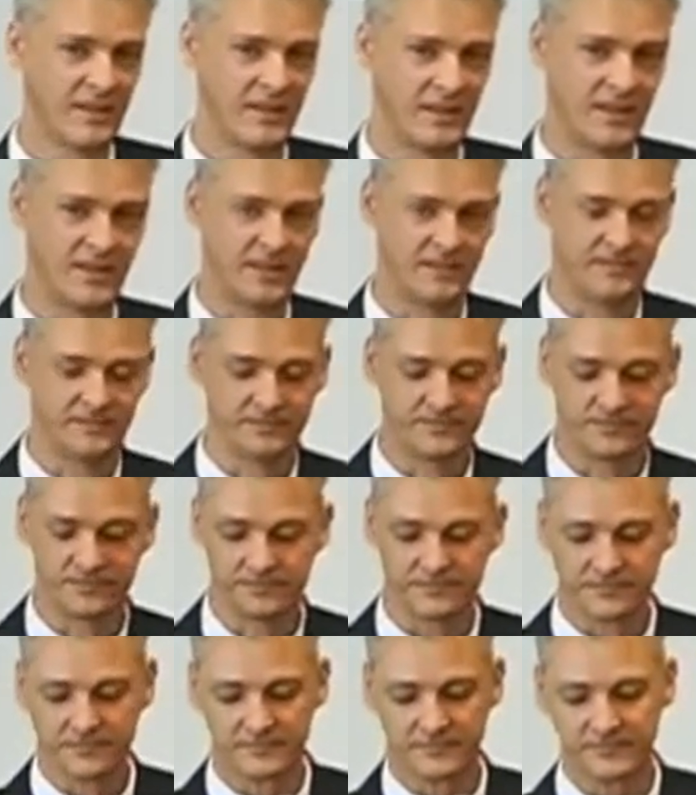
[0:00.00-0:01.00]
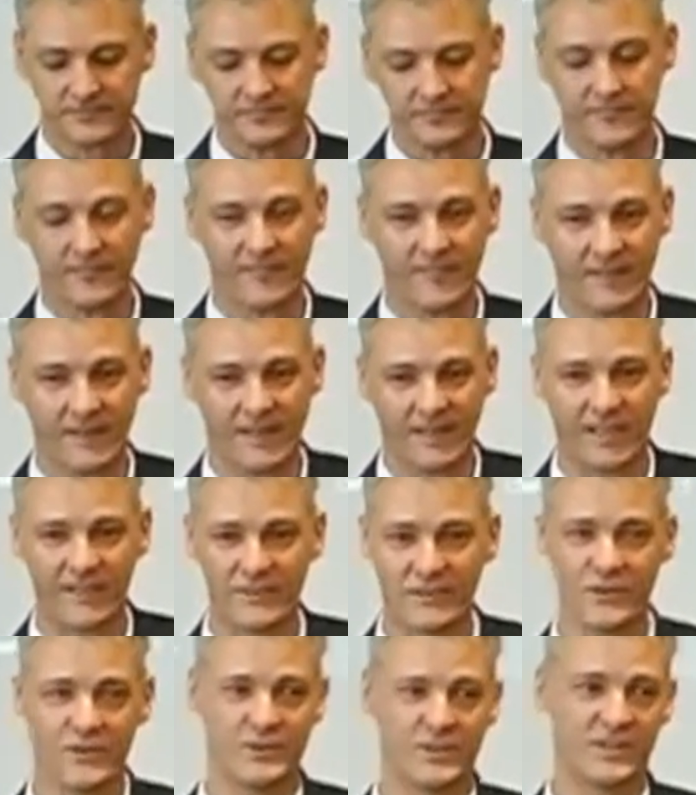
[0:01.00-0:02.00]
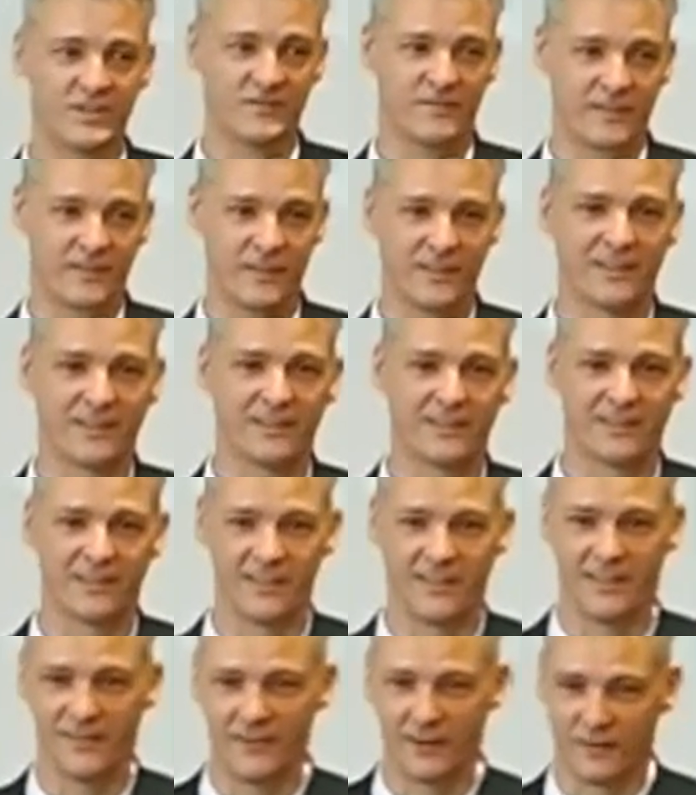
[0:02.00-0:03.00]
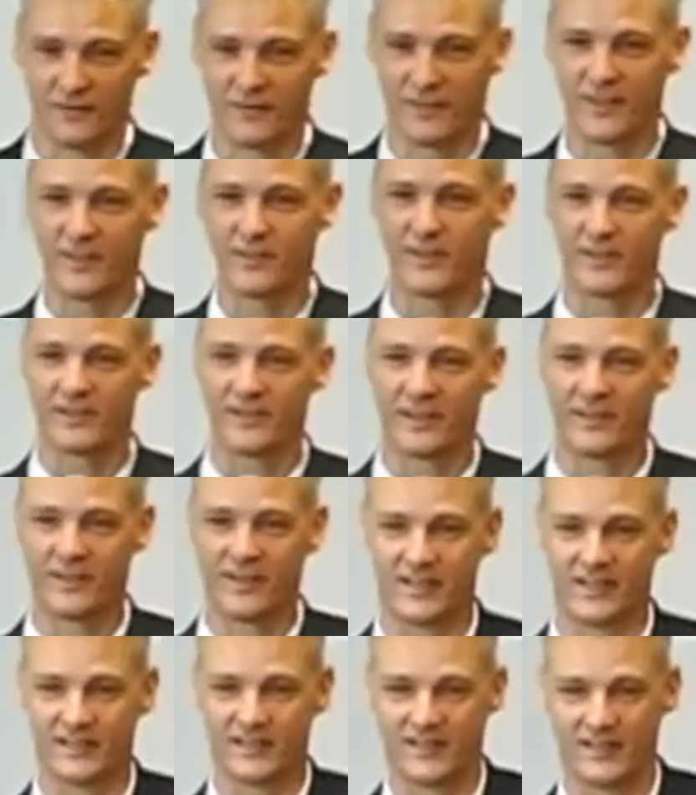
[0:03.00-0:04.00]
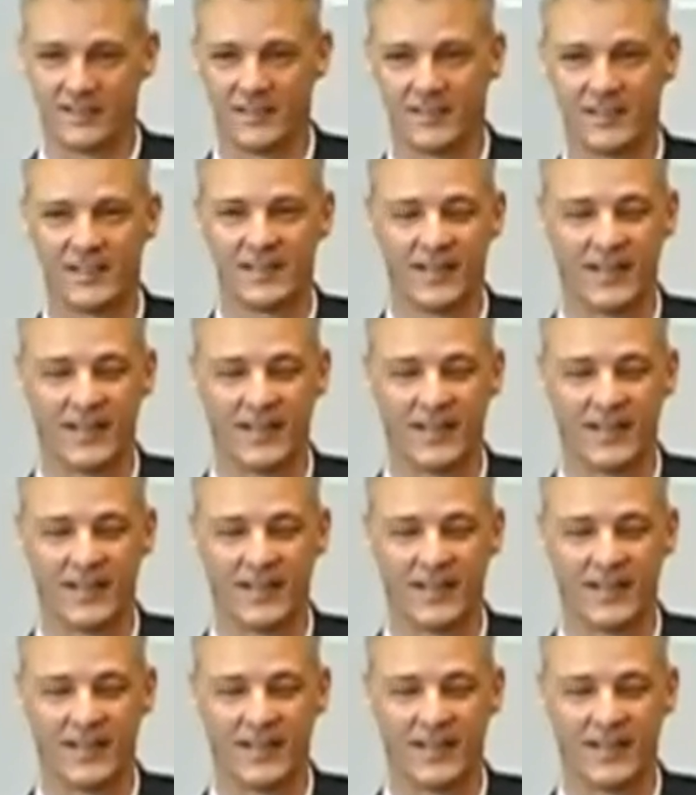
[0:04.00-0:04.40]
And usually it's very clunky and not very well directed,